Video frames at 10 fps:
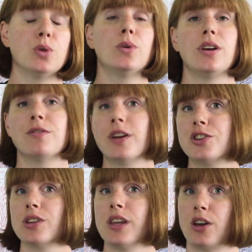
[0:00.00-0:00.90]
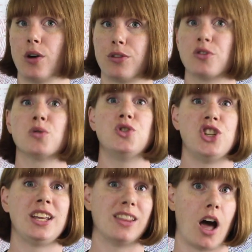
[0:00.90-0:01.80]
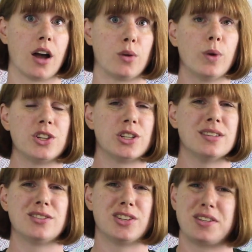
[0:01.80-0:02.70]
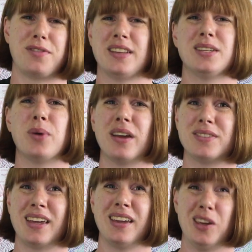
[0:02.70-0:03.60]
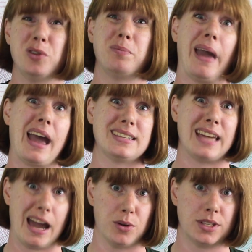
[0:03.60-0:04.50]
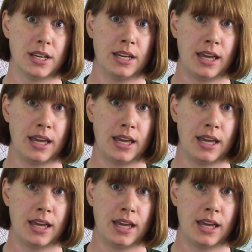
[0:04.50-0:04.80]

you would eventually go through G-lock, which is just a fancy way of saying you'd pass out.